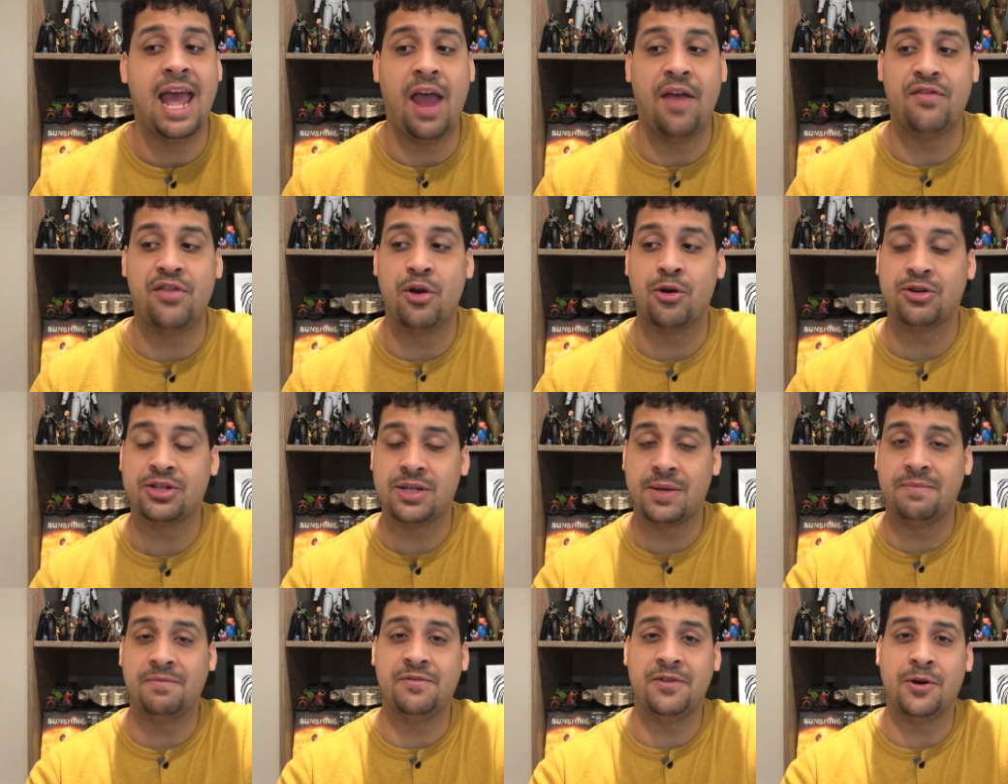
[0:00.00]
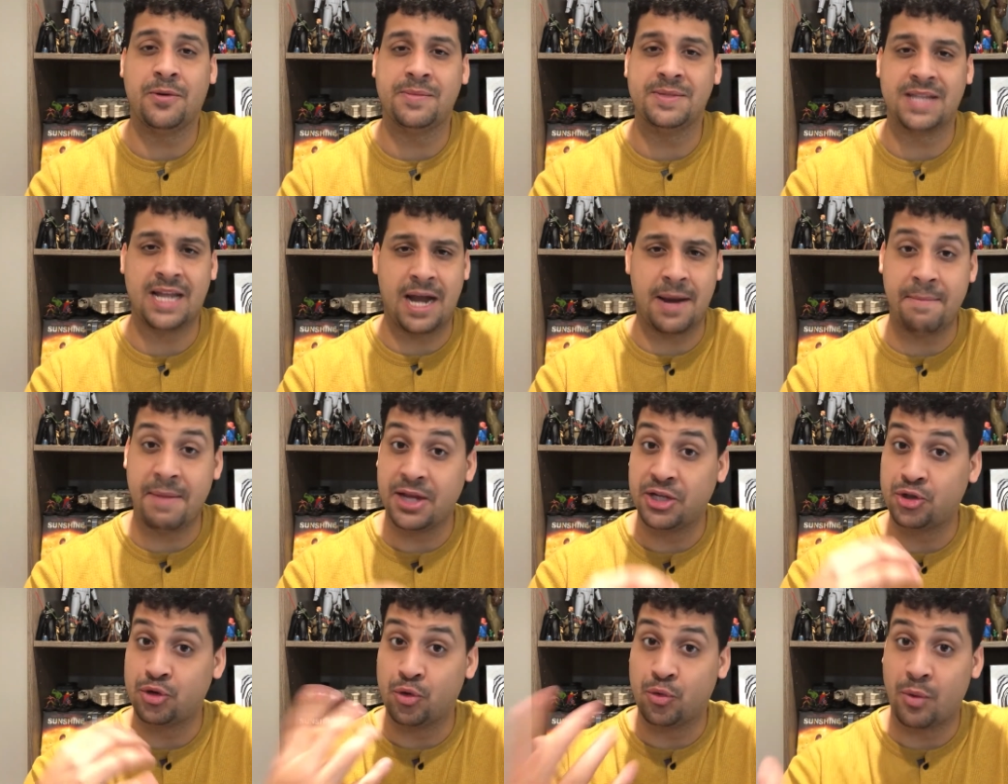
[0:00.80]
If there are some films that I
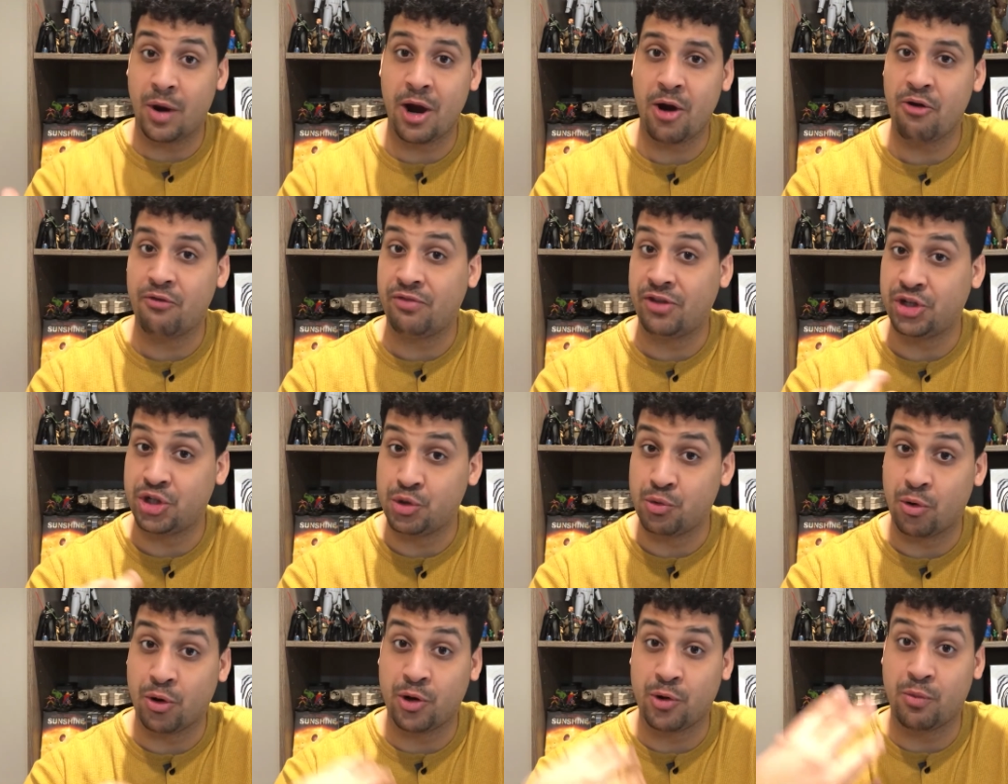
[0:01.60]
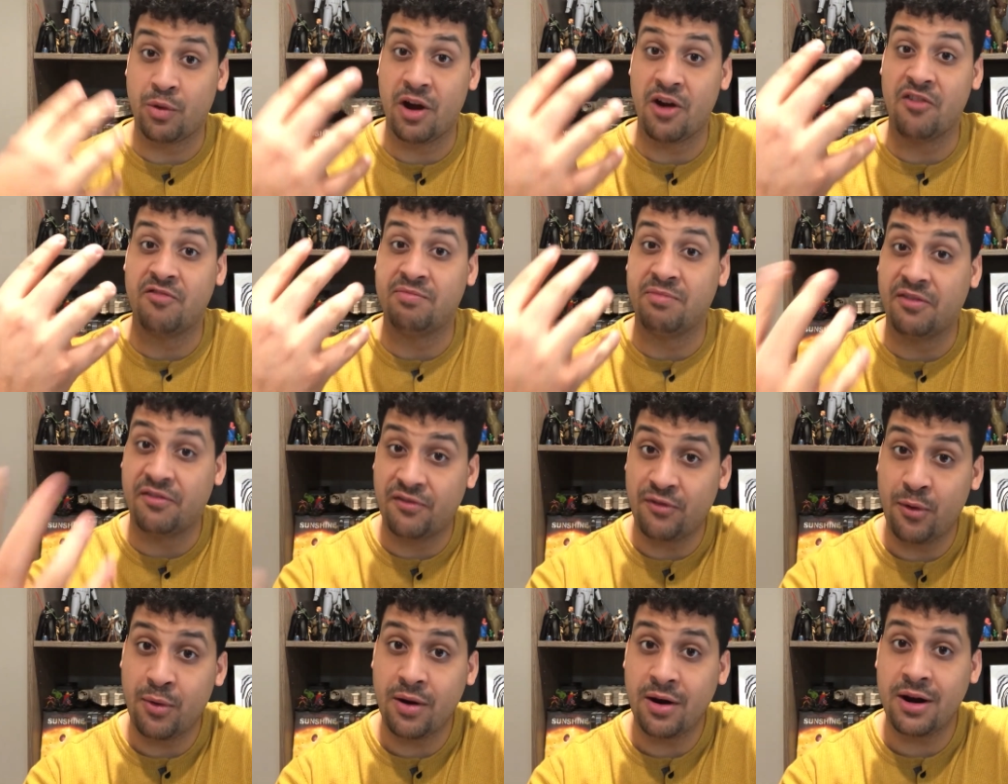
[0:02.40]
made you aware of that you weren't aware of
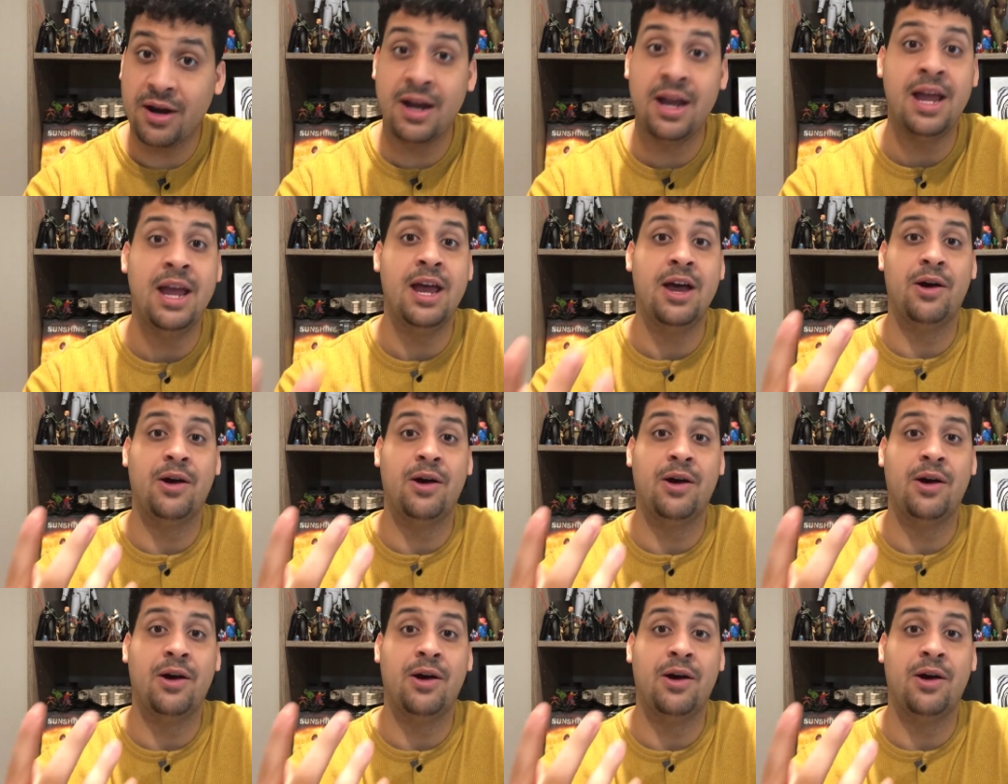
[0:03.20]
before,